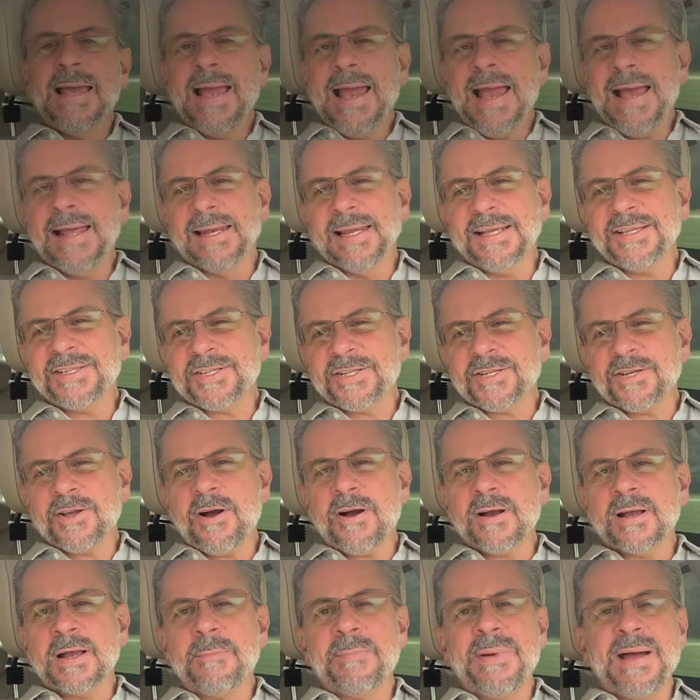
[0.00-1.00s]
let's
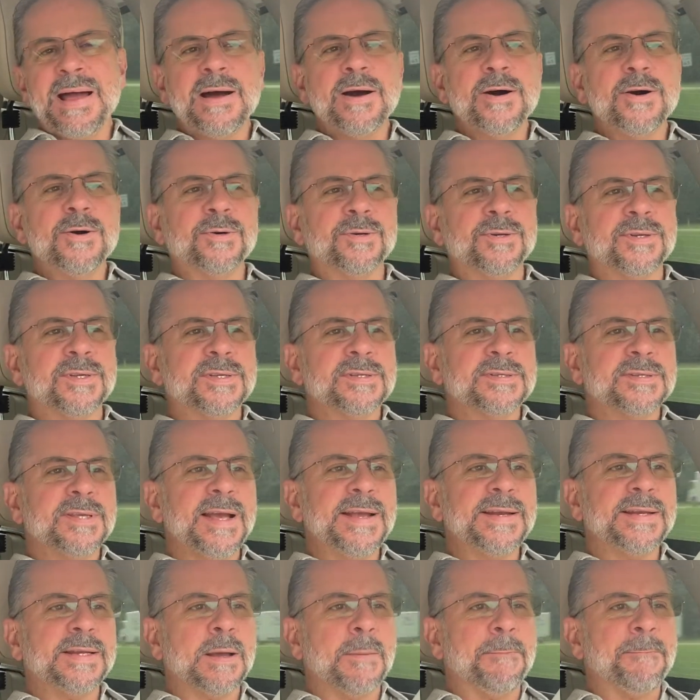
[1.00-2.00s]
talk about
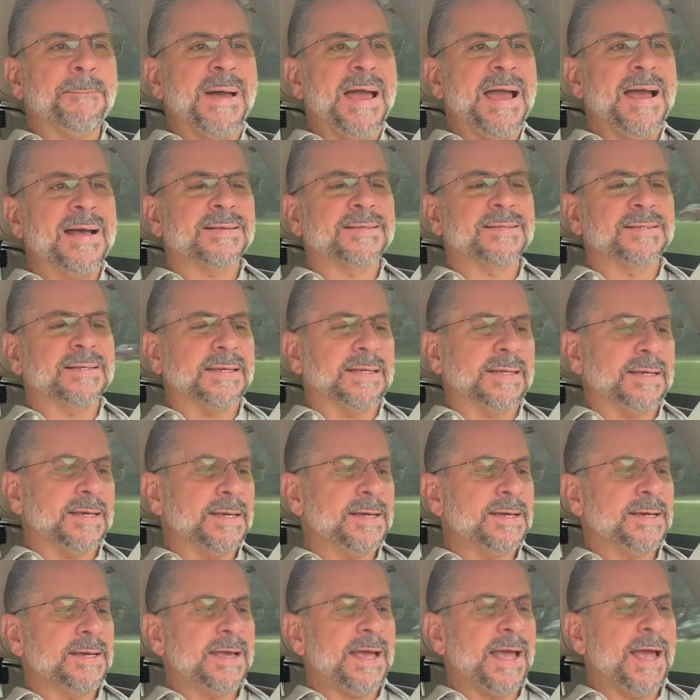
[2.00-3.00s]
site capacity
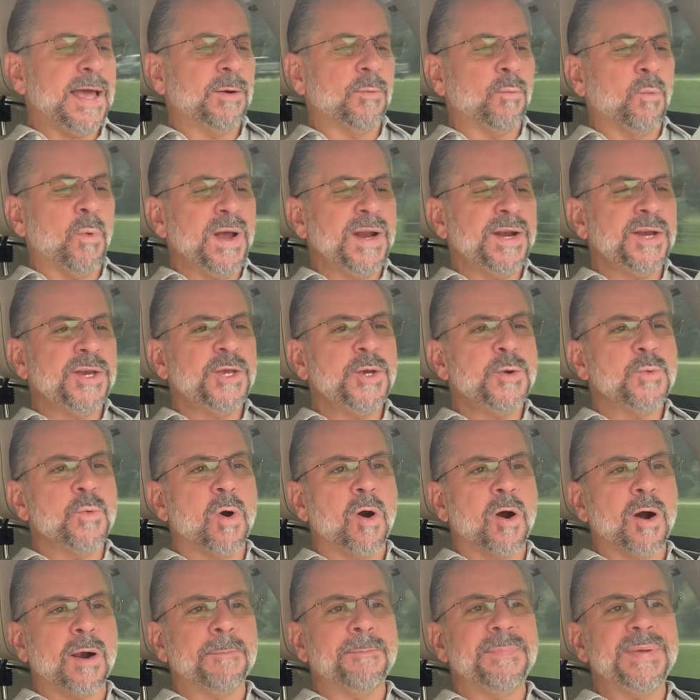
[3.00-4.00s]
and when you
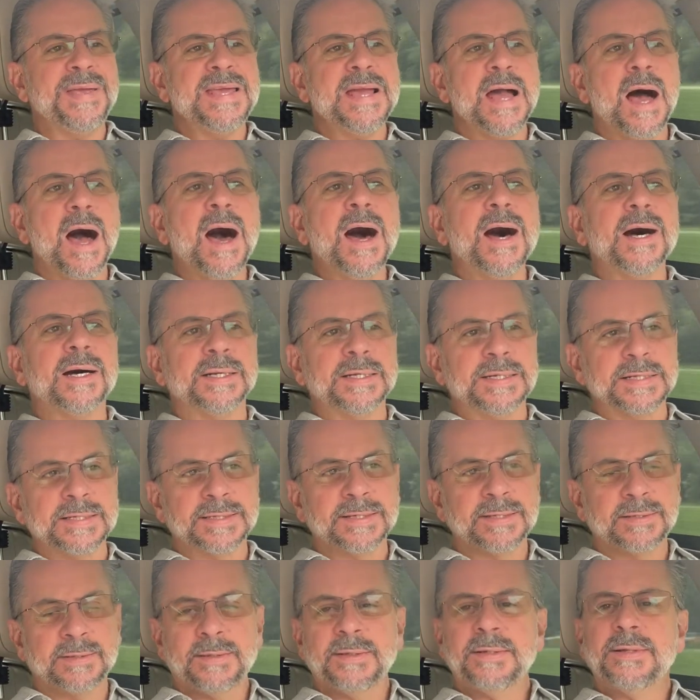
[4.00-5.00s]
are beyond
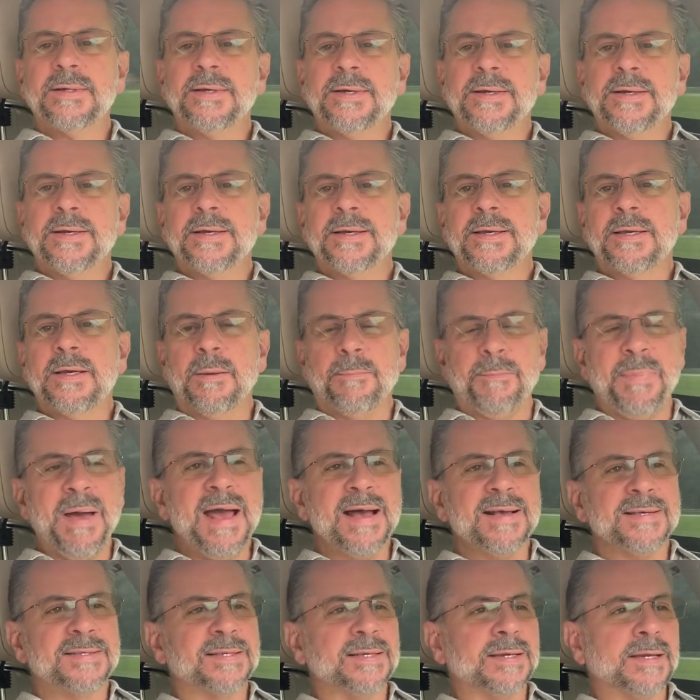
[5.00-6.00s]

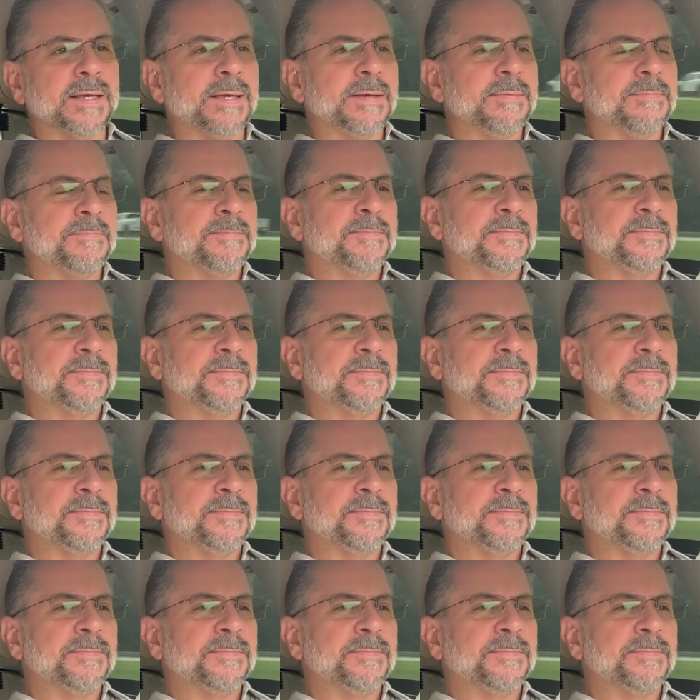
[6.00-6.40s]
capacity.